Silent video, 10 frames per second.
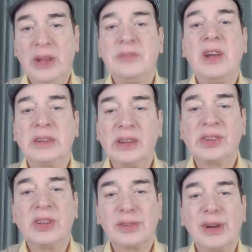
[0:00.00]
In fact,
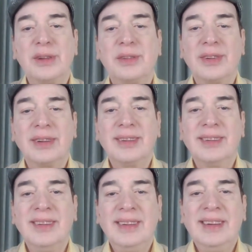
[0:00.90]
next Thursday, I've
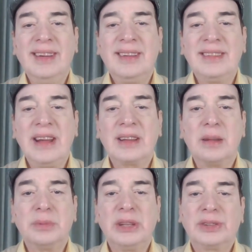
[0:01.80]

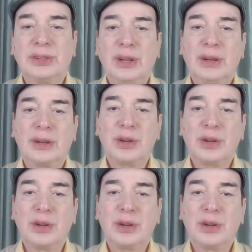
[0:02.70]
taken up this